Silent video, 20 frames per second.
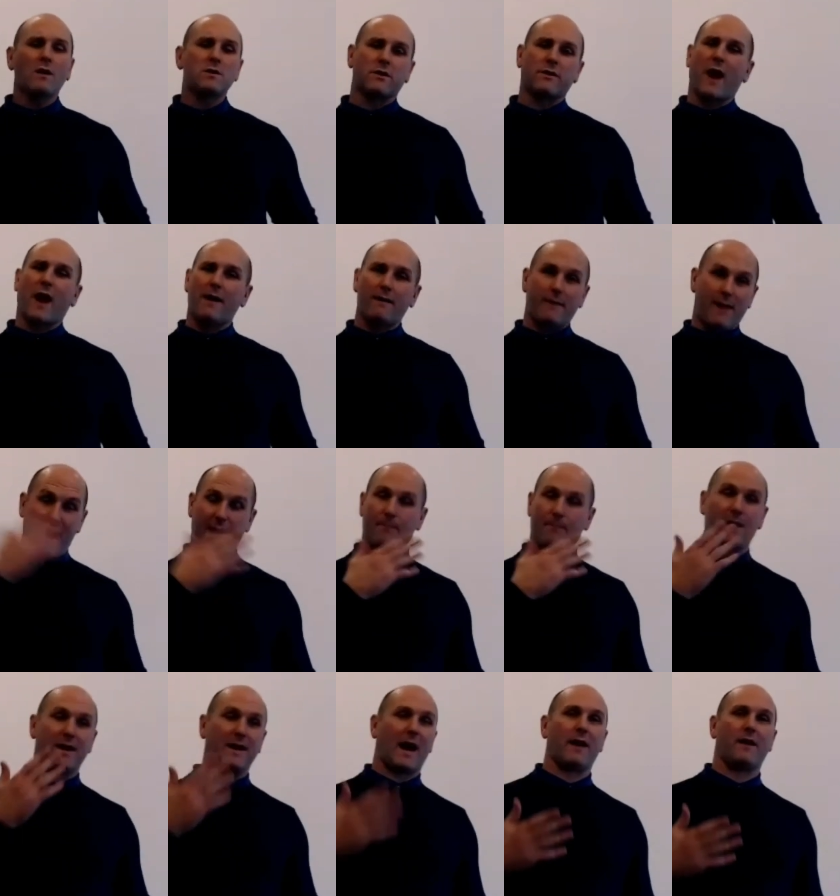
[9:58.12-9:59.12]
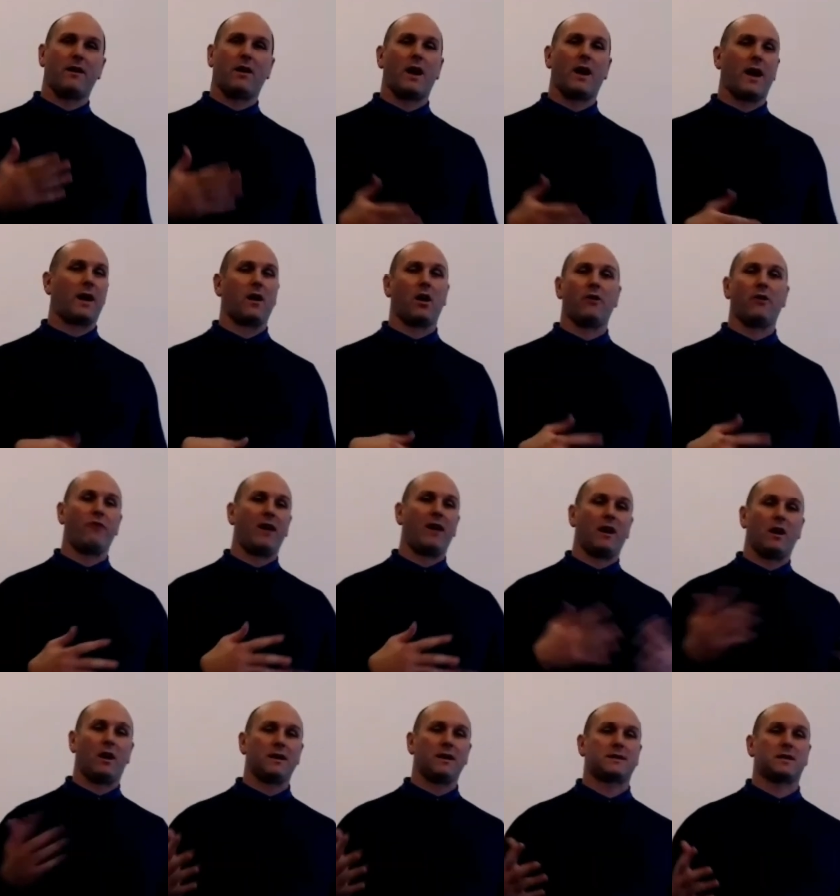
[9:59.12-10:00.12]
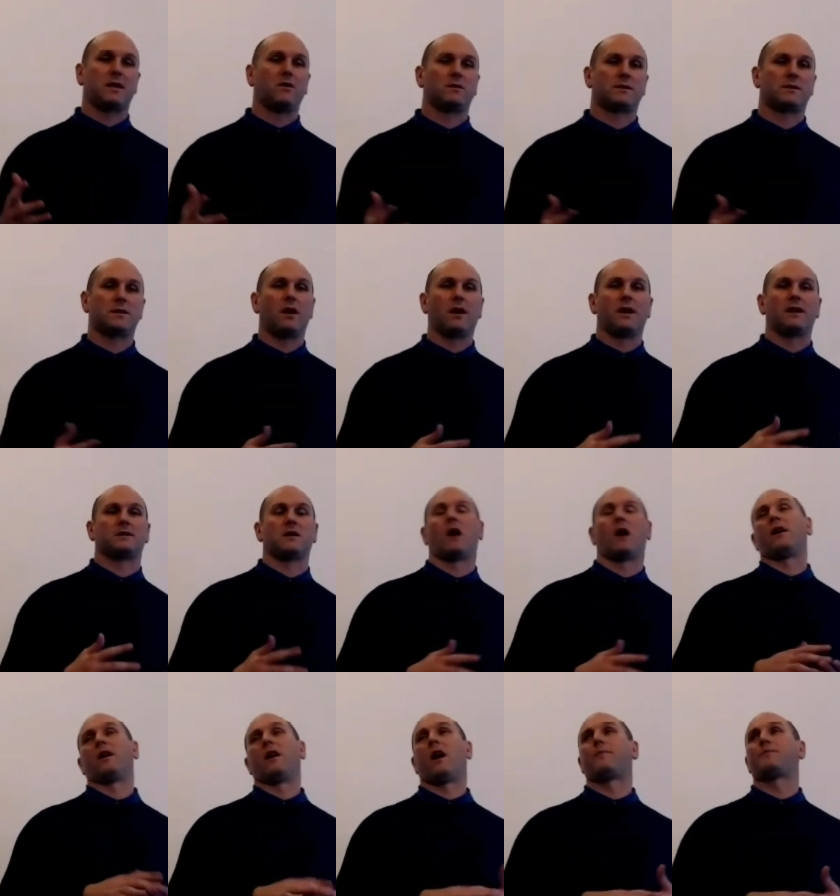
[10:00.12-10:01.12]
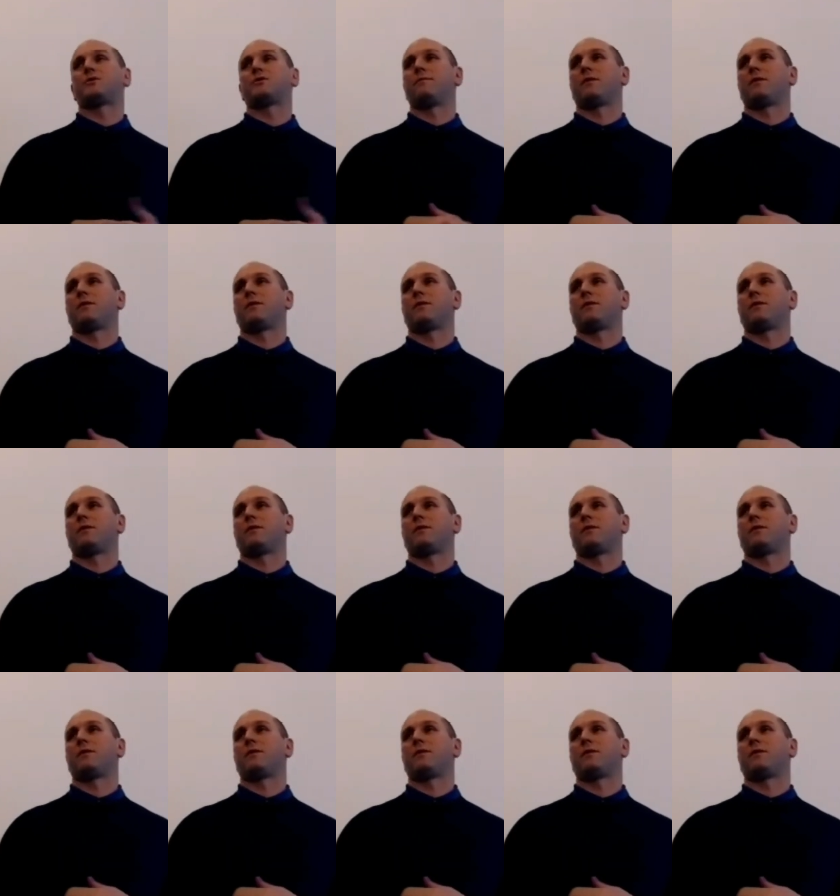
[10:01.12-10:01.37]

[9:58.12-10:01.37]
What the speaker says: So that hit me that night, and I realized suicide is not an option,